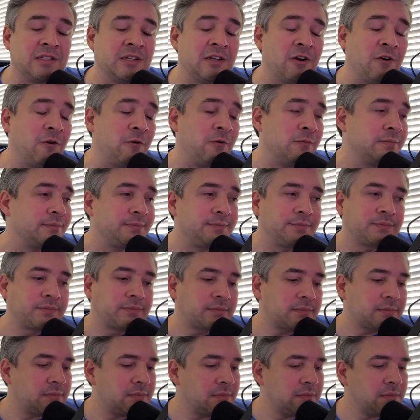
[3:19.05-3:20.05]
So
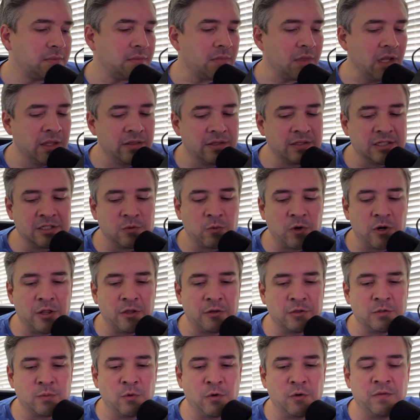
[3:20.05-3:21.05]
this is one of
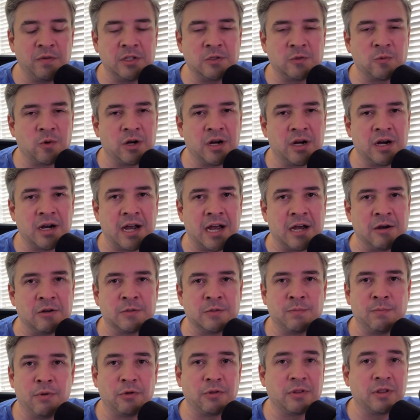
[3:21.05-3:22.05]
those movies where I
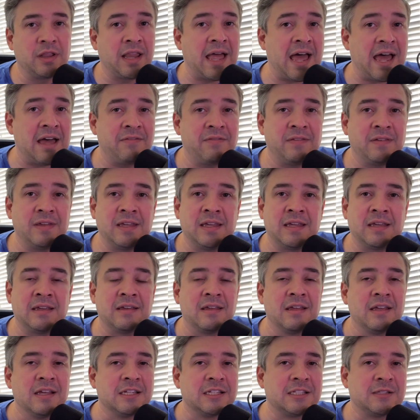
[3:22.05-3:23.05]
was both laughing,